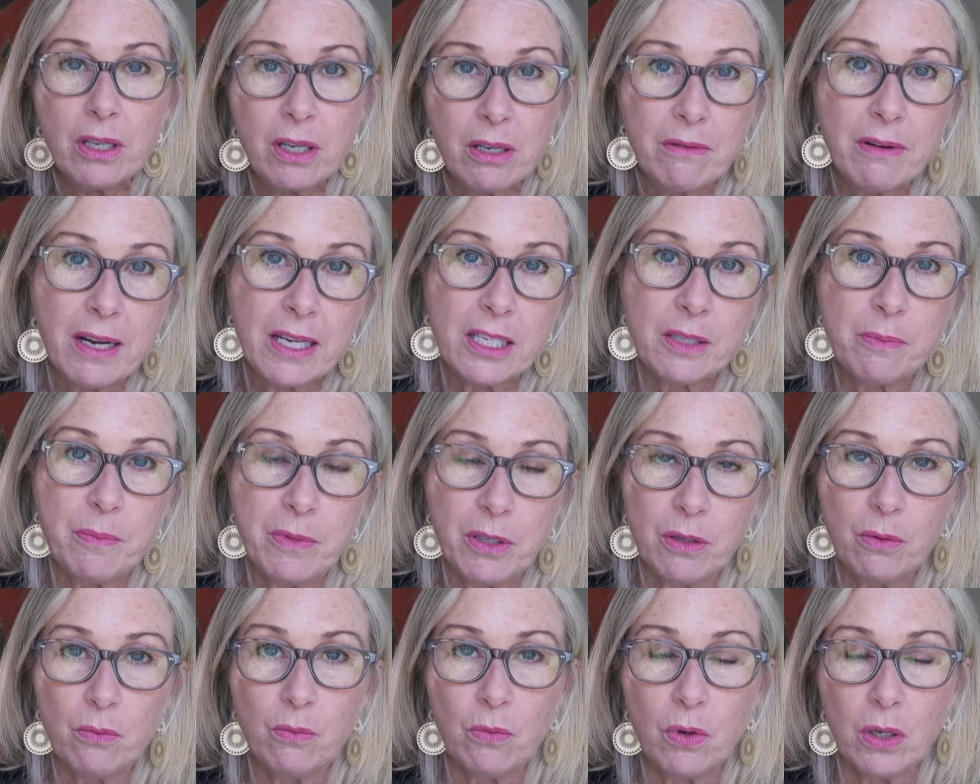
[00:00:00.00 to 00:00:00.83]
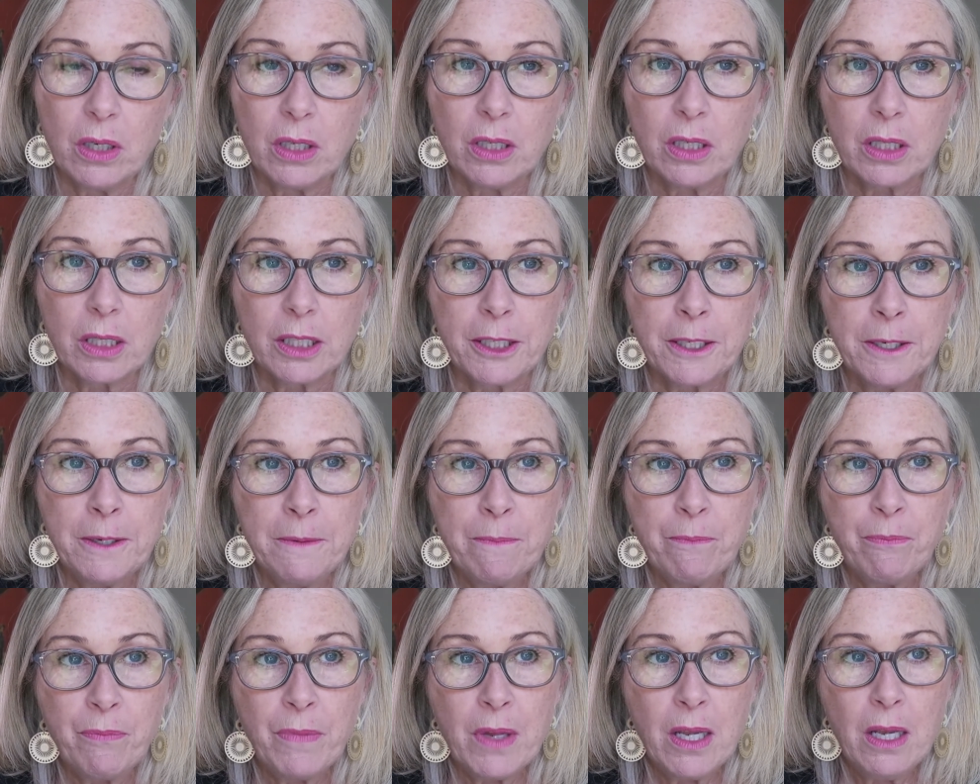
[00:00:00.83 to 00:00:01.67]
harassment at work.
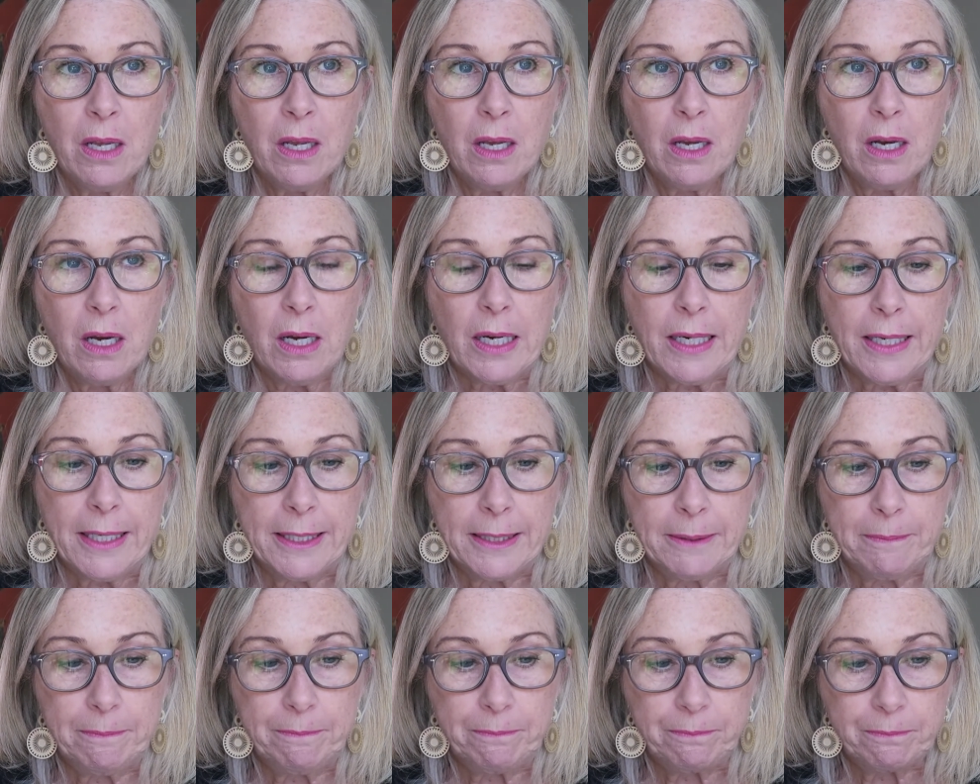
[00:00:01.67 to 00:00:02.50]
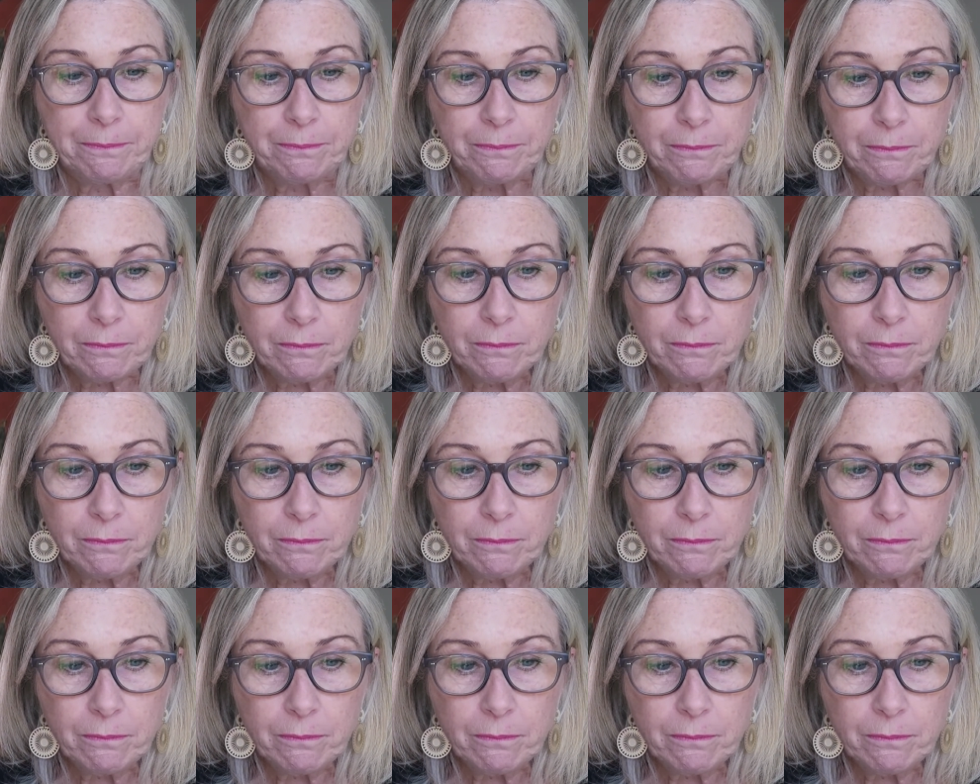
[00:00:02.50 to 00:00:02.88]
Um,